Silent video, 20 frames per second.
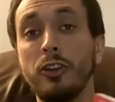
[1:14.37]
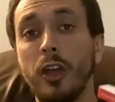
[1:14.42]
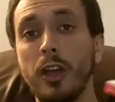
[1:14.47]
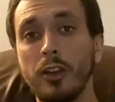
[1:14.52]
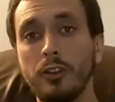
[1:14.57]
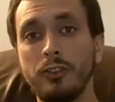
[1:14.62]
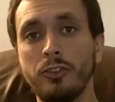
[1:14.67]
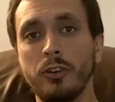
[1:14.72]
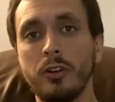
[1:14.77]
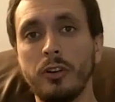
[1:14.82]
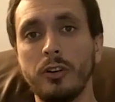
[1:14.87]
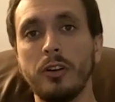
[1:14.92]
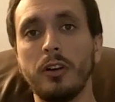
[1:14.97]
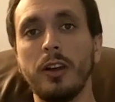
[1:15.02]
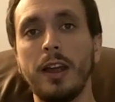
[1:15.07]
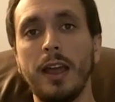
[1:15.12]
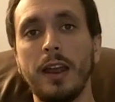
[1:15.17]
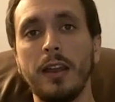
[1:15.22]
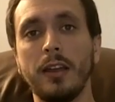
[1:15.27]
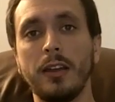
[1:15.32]
a juror
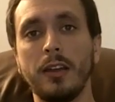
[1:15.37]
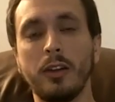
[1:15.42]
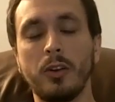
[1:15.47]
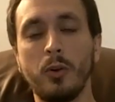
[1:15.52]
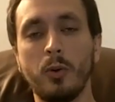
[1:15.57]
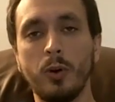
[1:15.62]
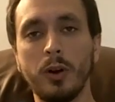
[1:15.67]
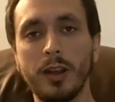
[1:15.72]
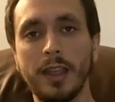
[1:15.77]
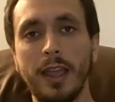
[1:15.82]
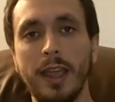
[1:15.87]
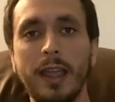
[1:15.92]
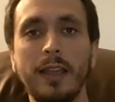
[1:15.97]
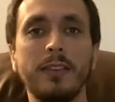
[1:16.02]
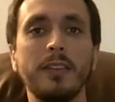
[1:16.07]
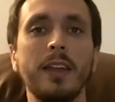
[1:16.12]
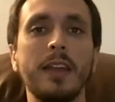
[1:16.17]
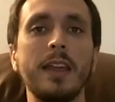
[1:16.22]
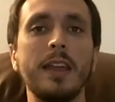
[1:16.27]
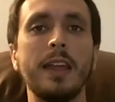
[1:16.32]
at a court
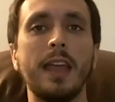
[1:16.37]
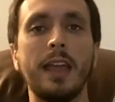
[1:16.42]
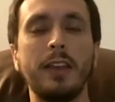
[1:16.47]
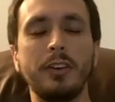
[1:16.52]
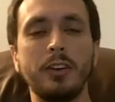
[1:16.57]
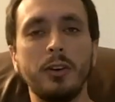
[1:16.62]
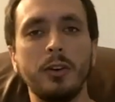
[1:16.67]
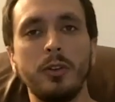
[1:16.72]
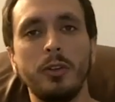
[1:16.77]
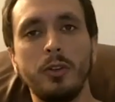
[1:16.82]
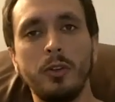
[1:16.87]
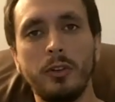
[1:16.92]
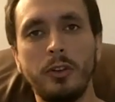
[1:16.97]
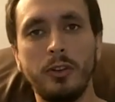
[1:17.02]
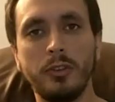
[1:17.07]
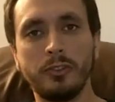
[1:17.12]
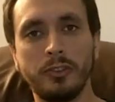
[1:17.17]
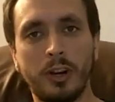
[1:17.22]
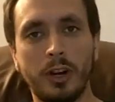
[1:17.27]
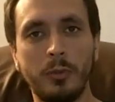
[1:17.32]
case, and you
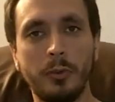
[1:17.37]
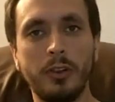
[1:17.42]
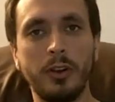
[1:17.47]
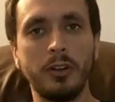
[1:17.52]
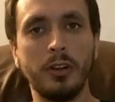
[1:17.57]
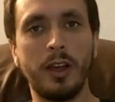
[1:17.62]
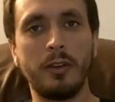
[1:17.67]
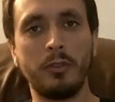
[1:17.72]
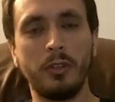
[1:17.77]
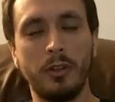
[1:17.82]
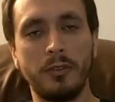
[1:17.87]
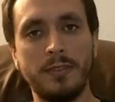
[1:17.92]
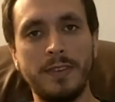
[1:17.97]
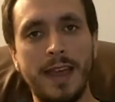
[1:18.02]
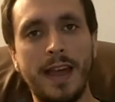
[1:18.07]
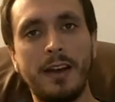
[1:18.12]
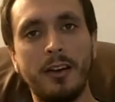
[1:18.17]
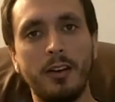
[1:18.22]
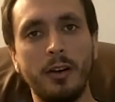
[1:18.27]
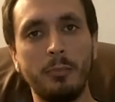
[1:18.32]
start with your level of
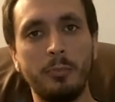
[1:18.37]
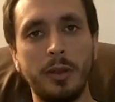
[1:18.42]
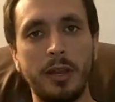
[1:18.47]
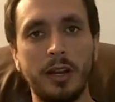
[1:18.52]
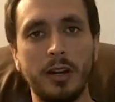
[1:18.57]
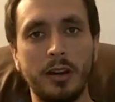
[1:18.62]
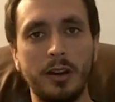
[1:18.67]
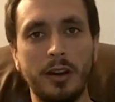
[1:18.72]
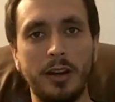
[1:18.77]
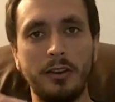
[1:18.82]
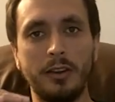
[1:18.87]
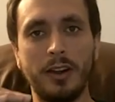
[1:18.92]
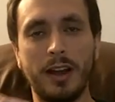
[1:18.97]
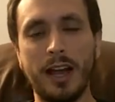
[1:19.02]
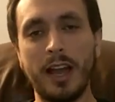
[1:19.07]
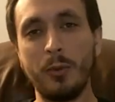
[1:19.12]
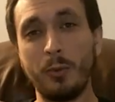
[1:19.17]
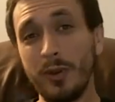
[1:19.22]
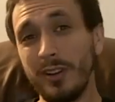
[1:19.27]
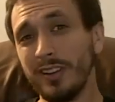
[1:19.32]
doubt up here, and your
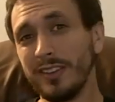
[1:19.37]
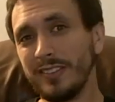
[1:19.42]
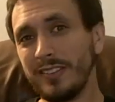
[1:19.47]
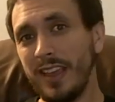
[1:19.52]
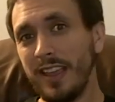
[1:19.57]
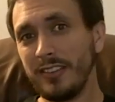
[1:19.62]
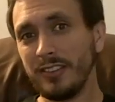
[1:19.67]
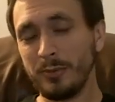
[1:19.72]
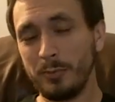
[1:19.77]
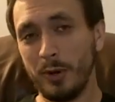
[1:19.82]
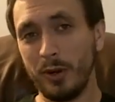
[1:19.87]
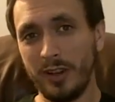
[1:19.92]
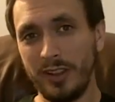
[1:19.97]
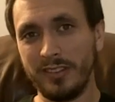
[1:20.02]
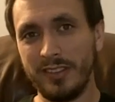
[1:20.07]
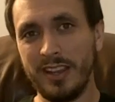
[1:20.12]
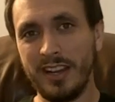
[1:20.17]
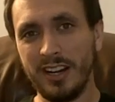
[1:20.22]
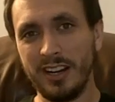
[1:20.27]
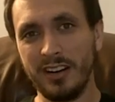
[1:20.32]
eyewitness testimony
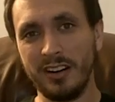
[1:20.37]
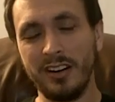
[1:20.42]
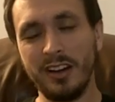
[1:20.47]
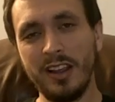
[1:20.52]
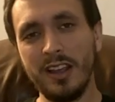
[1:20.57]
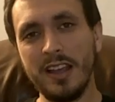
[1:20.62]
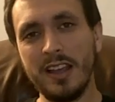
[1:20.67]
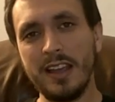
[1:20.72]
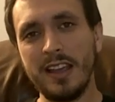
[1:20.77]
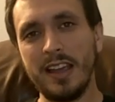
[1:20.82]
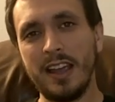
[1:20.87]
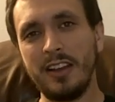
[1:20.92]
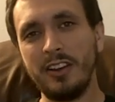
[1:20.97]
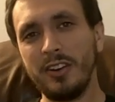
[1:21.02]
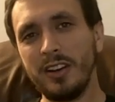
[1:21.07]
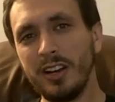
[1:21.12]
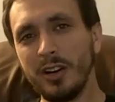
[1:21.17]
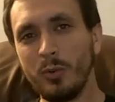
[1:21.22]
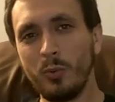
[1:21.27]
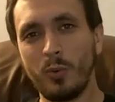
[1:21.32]
is here. And you
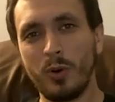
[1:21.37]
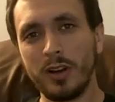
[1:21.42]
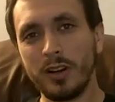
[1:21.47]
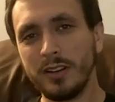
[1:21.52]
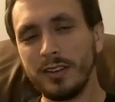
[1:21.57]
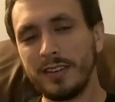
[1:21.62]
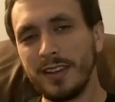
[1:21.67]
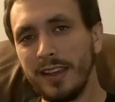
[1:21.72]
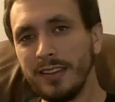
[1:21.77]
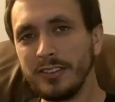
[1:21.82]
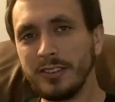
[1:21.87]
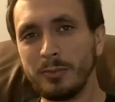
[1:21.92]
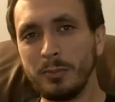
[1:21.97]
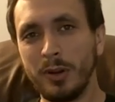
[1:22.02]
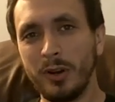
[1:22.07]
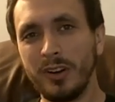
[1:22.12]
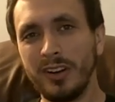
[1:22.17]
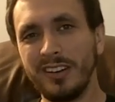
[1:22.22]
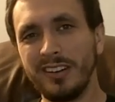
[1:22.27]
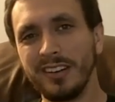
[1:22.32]
hear one
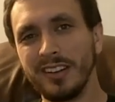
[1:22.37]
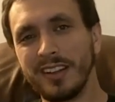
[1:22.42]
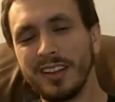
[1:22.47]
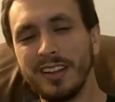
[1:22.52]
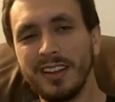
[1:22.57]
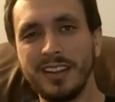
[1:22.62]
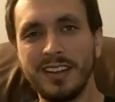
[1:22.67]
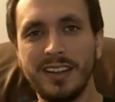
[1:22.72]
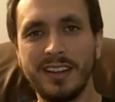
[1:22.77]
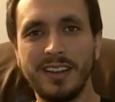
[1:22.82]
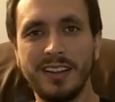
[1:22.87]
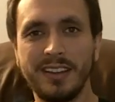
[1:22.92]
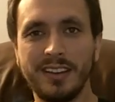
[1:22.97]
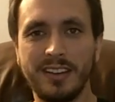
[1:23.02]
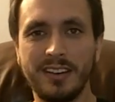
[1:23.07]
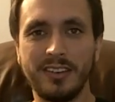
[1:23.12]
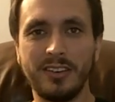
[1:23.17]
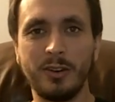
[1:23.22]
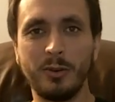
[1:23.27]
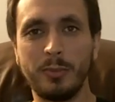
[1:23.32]
testimony and you're like, I
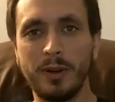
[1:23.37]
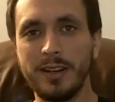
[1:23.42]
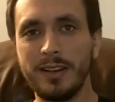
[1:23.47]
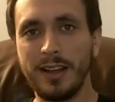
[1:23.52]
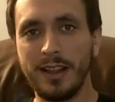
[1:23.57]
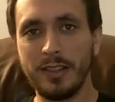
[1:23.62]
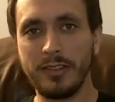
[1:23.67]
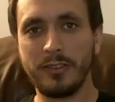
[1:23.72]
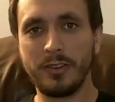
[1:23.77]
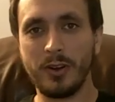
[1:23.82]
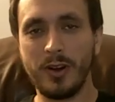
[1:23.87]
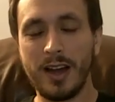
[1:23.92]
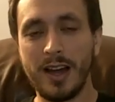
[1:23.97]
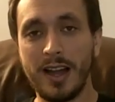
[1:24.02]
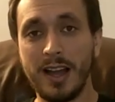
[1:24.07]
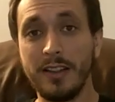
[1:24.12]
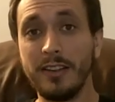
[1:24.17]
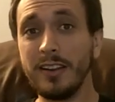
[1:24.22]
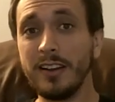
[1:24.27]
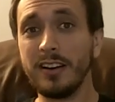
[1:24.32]
don't know, my doubt's still
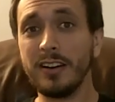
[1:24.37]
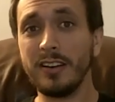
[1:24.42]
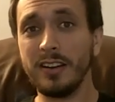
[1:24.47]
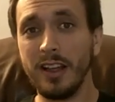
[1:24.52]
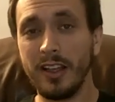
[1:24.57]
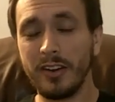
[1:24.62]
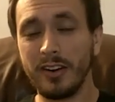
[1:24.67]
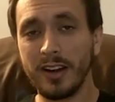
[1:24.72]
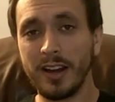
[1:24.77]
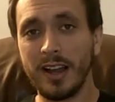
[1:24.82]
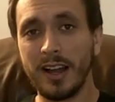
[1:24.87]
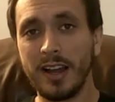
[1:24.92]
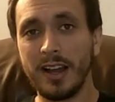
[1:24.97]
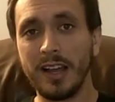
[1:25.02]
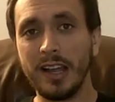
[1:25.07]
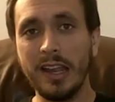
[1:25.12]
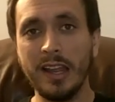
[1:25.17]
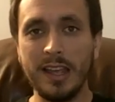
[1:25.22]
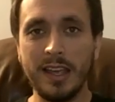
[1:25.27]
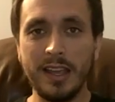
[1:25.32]
high. And you hear another guy,